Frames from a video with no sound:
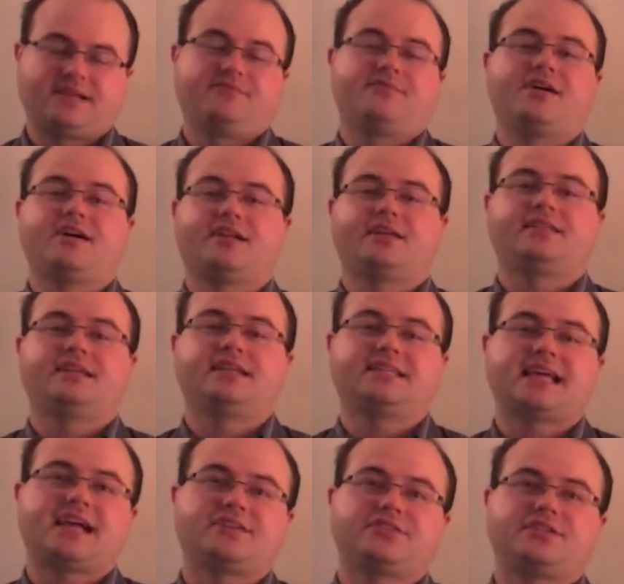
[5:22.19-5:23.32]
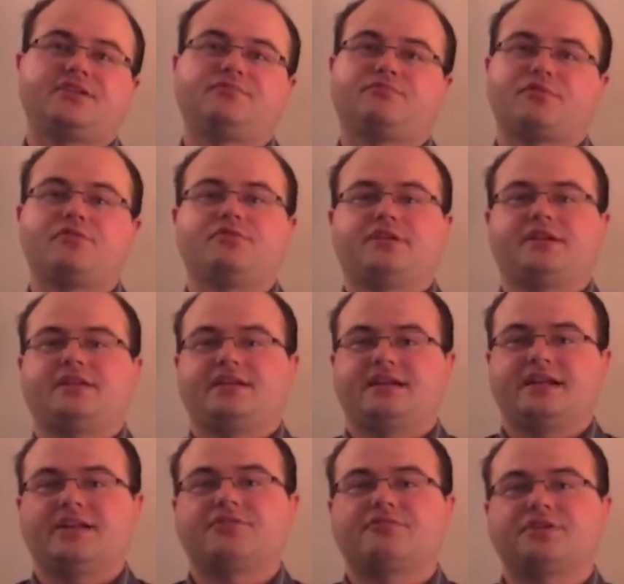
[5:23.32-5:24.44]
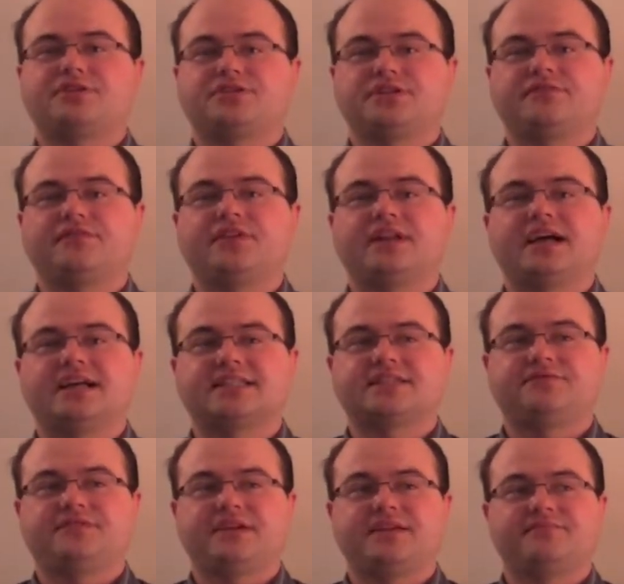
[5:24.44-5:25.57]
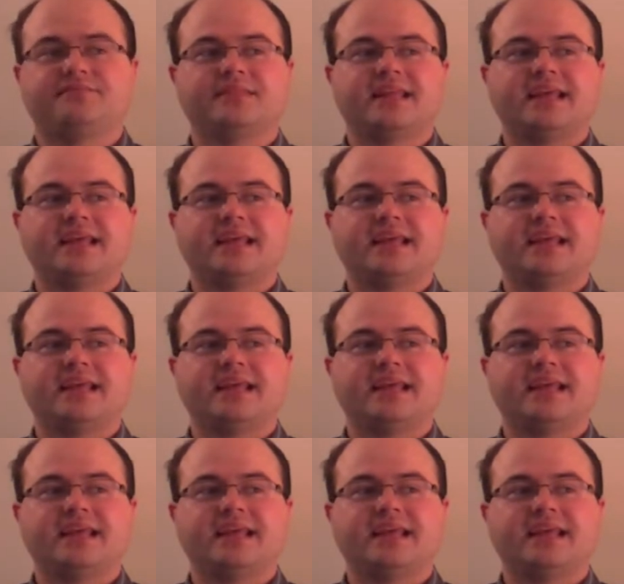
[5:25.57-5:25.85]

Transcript: ironically, is actually rooted in Christian philosophy.